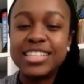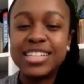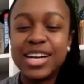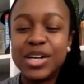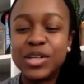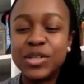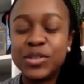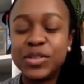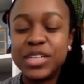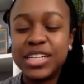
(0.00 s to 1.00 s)

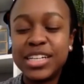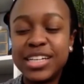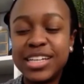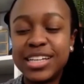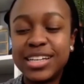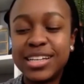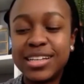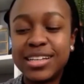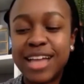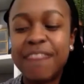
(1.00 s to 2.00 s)
So
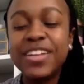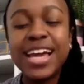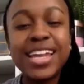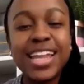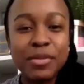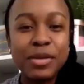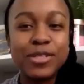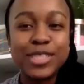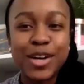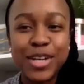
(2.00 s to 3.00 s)
I feel like a lot of
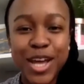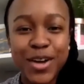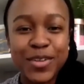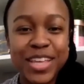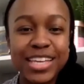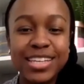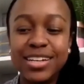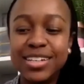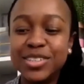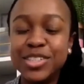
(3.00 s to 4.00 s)
people don't know that, you know,